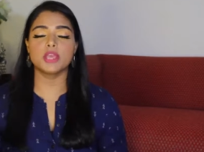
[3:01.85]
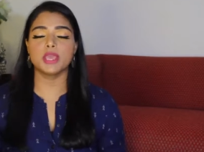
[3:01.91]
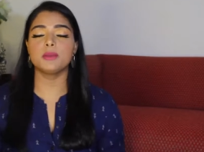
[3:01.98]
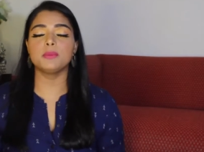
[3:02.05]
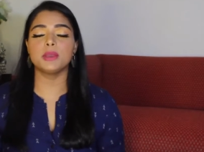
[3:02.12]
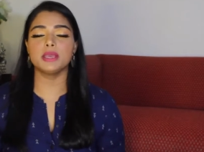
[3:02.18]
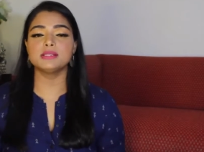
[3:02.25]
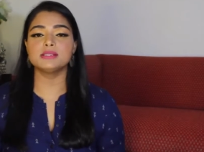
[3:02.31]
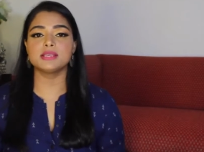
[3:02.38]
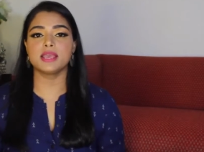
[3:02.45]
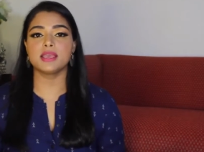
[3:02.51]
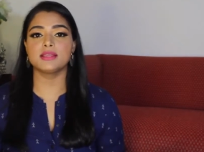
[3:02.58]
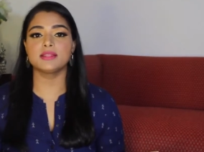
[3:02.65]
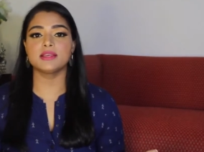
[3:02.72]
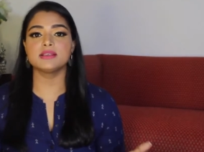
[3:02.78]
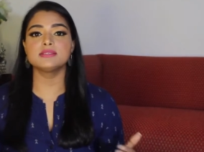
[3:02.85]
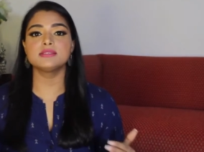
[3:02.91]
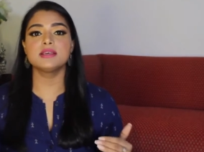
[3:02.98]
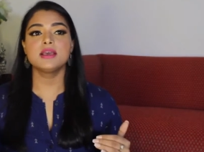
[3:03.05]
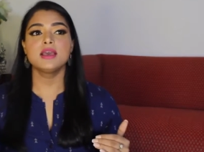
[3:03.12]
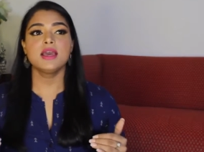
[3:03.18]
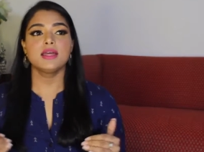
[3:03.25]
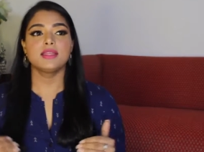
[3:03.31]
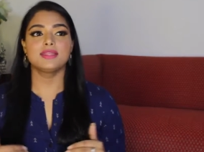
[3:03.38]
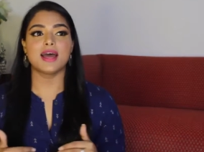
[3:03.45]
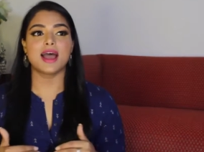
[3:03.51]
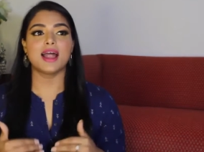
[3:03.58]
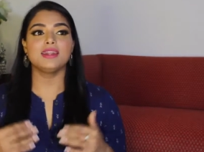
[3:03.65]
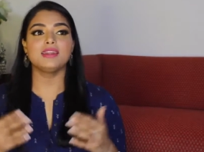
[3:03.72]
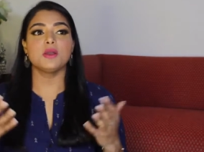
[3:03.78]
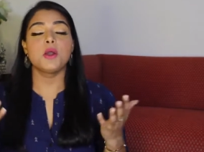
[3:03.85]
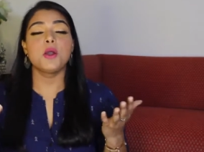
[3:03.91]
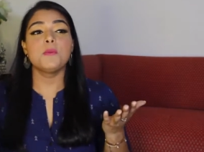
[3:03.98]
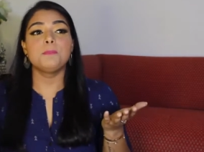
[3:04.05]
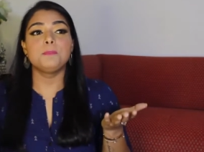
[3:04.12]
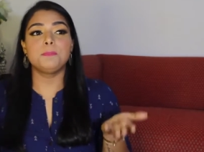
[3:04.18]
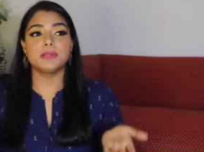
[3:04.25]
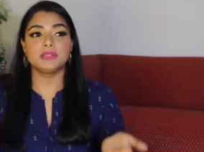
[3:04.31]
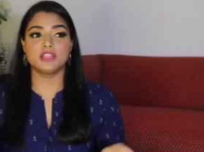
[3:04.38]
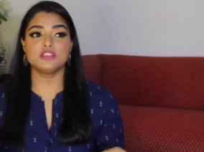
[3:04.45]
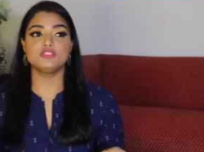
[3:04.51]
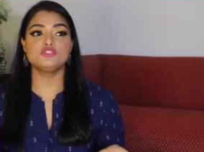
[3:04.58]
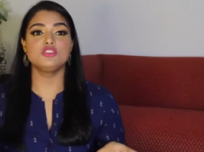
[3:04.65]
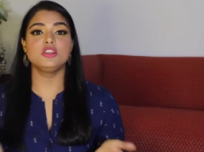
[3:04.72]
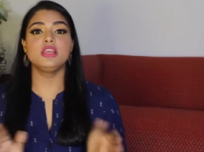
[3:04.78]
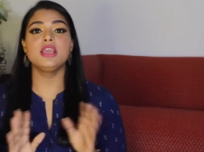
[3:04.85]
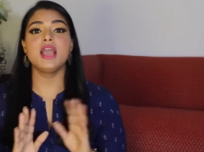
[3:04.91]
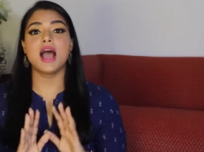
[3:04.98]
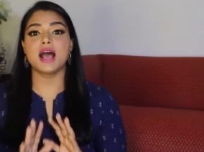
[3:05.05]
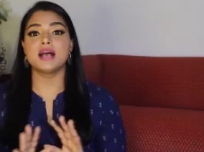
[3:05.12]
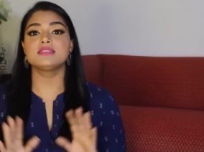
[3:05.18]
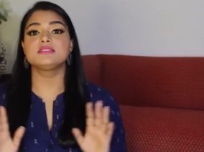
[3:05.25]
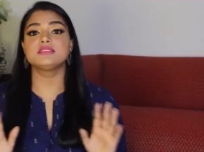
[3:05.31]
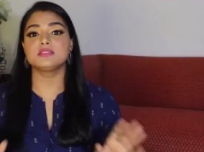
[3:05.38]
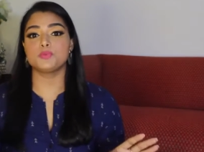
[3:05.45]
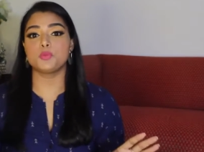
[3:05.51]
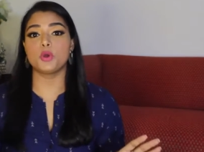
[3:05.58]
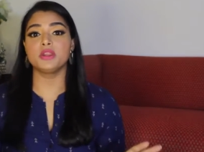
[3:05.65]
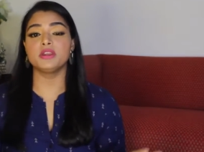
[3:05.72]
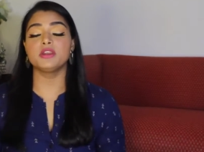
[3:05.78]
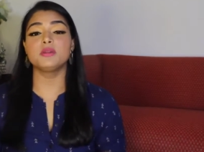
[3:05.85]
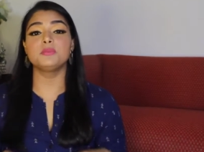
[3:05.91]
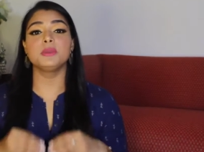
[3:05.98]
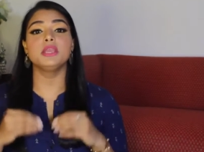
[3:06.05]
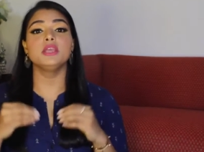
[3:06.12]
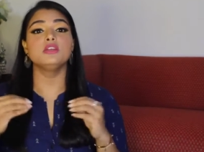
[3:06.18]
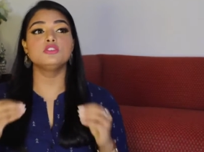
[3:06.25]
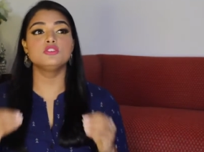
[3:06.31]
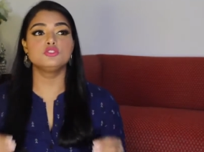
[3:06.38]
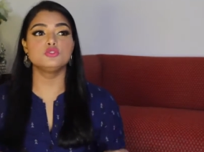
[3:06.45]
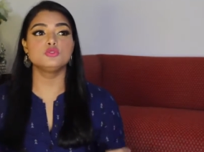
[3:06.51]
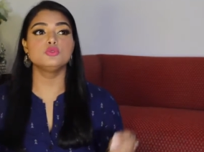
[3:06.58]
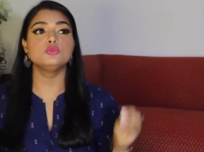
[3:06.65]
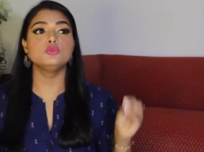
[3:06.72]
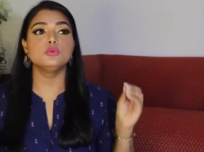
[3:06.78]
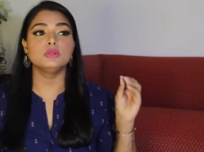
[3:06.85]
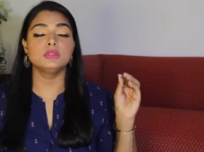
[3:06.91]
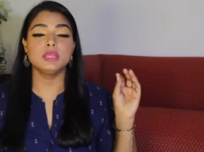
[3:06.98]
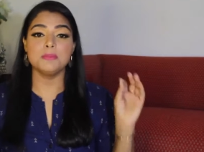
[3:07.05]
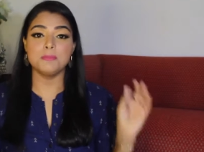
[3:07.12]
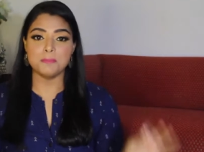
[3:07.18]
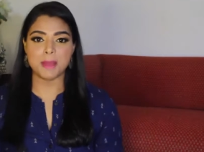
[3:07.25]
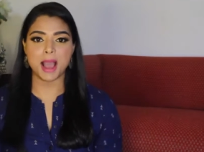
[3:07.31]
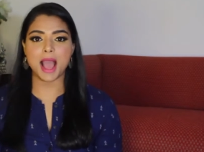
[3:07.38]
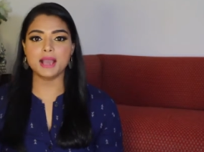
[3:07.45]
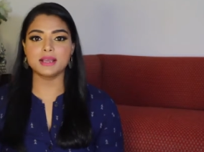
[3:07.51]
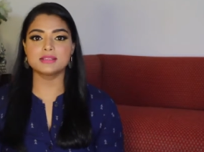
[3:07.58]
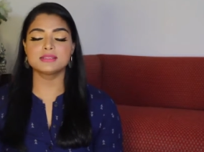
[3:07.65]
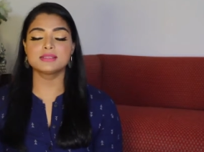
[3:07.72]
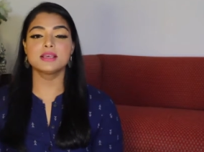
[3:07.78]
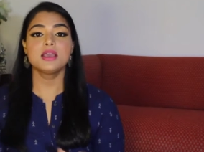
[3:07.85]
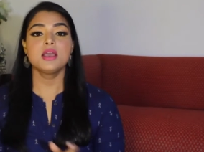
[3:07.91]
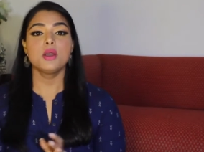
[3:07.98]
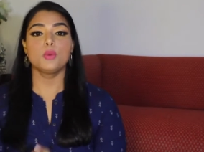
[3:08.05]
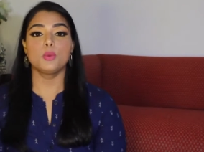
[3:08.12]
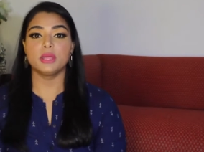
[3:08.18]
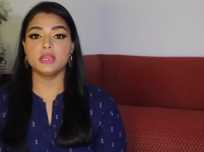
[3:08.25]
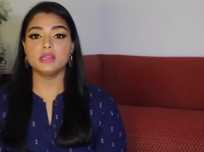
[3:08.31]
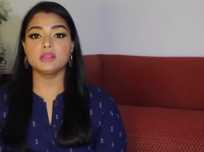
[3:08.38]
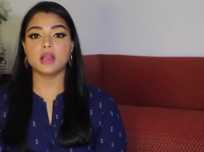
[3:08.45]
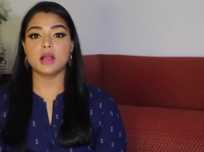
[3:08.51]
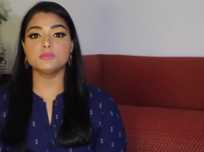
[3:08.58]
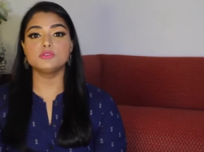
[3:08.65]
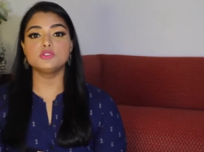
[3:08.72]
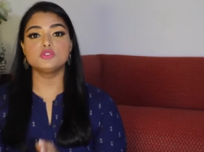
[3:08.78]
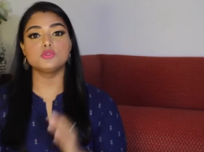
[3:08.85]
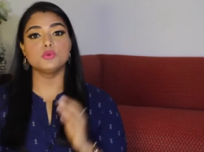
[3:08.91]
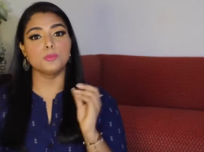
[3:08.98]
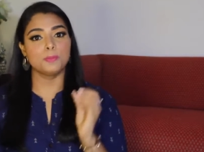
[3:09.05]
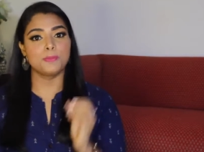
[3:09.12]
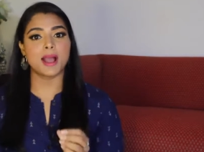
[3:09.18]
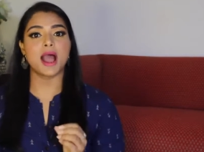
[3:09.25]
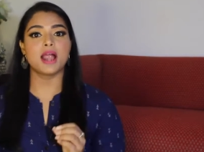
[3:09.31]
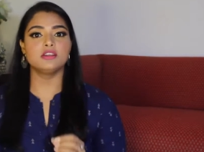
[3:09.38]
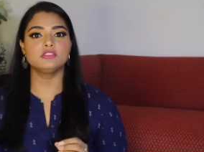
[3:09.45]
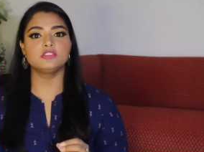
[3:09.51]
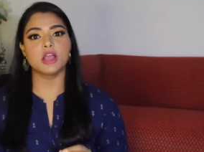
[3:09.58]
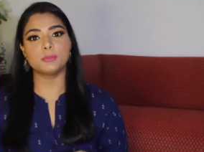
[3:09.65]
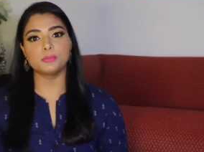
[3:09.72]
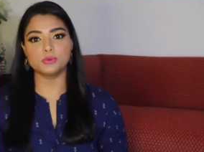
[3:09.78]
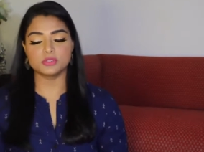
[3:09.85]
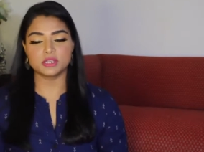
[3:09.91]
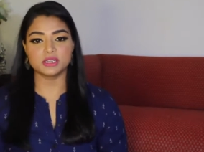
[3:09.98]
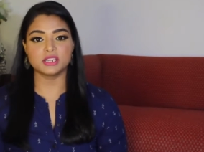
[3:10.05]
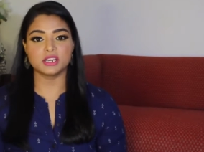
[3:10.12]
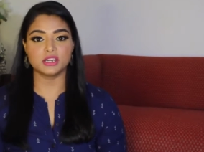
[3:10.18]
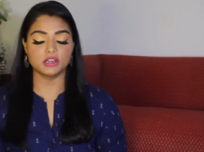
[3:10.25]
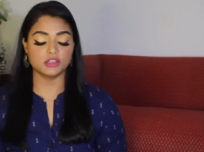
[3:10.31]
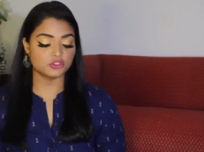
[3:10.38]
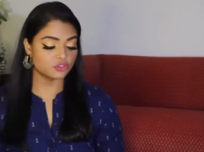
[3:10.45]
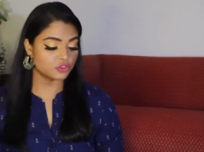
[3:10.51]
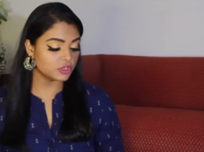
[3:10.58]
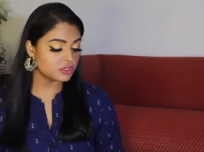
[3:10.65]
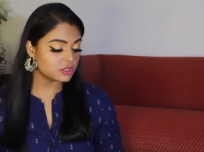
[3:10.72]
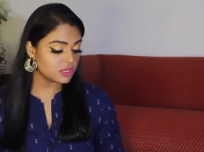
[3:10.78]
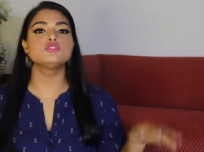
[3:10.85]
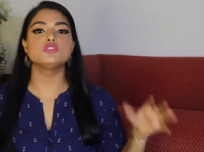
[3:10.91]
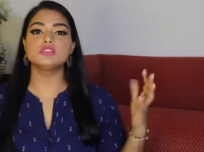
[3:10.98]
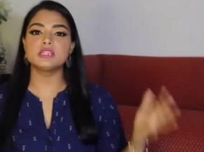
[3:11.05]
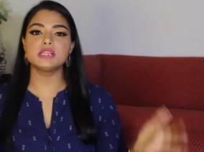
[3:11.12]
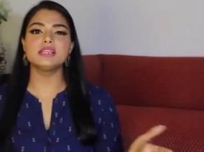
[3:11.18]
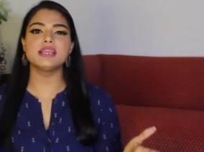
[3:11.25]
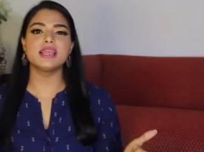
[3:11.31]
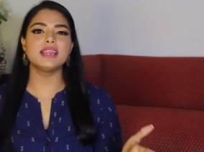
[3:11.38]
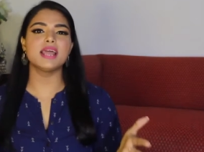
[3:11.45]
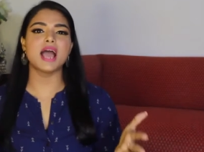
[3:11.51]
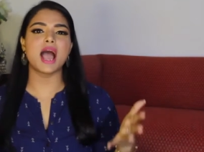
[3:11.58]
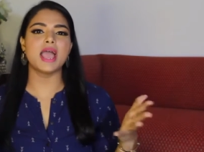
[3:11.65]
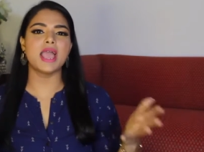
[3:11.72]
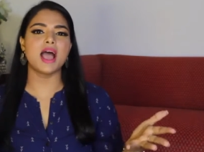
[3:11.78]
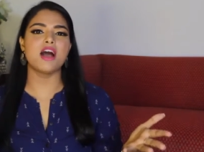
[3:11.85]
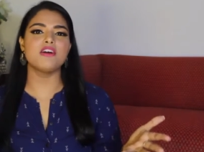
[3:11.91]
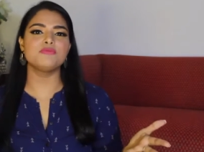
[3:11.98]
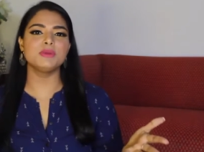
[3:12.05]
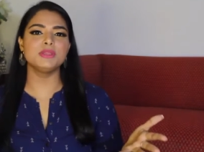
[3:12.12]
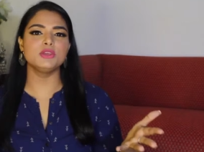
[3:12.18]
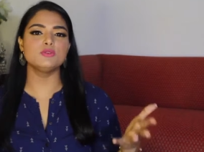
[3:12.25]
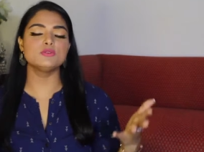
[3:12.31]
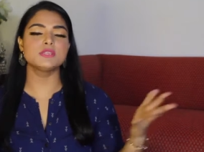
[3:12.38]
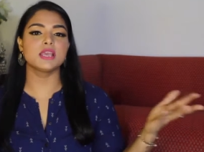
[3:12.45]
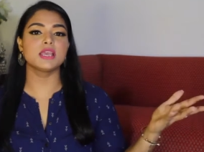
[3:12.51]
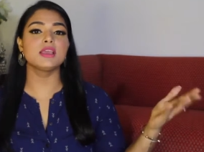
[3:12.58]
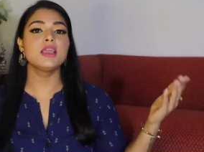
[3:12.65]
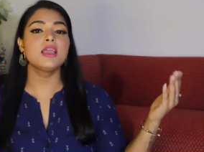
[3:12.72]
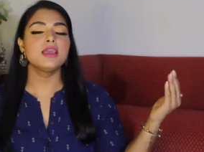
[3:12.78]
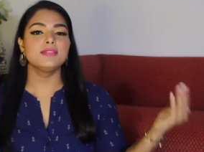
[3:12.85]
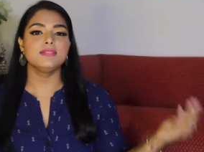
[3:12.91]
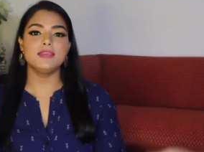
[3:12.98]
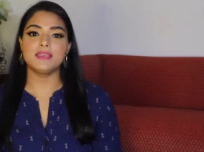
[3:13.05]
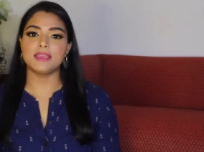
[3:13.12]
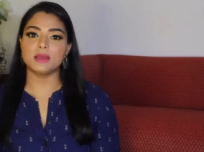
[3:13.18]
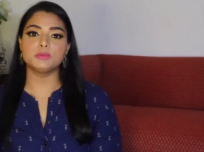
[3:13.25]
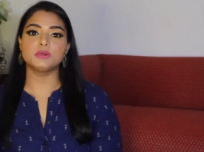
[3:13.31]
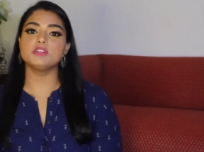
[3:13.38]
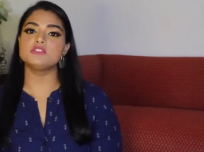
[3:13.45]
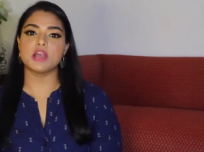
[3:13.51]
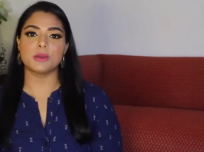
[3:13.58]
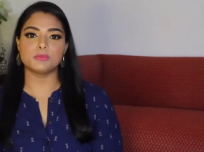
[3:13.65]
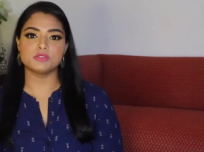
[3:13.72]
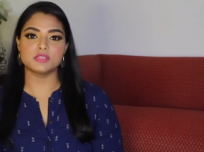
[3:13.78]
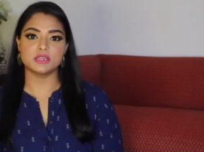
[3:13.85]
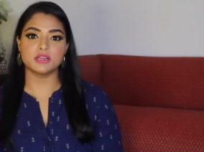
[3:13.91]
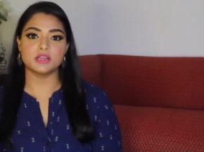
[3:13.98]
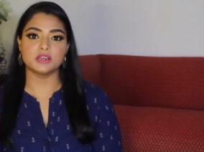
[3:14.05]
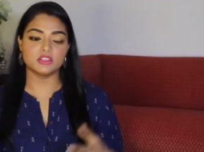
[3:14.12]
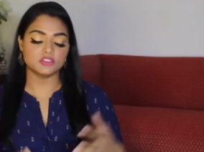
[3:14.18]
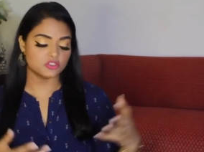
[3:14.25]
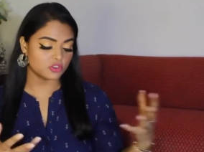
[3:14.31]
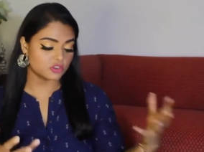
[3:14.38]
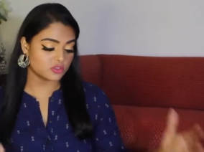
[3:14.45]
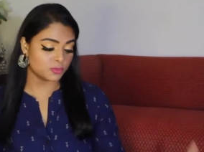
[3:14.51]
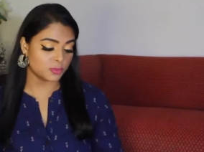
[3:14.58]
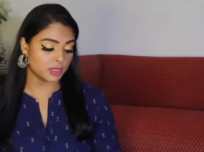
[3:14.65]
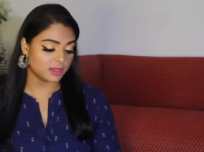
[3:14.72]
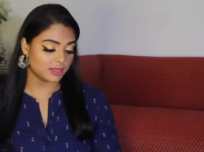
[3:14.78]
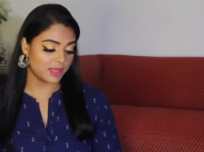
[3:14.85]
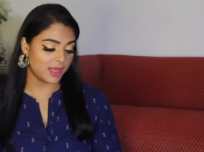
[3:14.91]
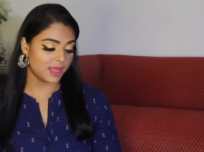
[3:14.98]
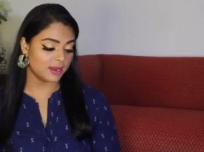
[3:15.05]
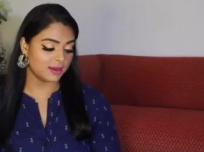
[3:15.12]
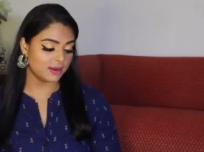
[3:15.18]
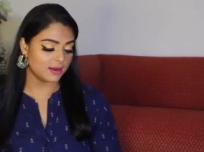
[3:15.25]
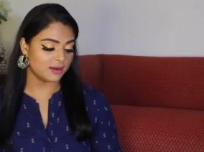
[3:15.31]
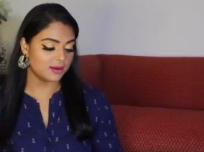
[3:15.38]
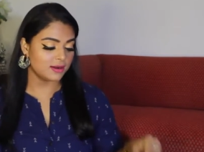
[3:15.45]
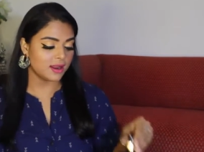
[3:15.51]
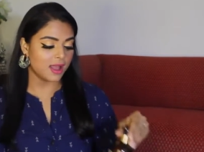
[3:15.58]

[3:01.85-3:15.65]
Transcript: shame in saying this that Patanjali has disappointed me to the max when it comes to bad shampoos and conditioners. So till date, I have been using the chemical shampoos and conditioners, but then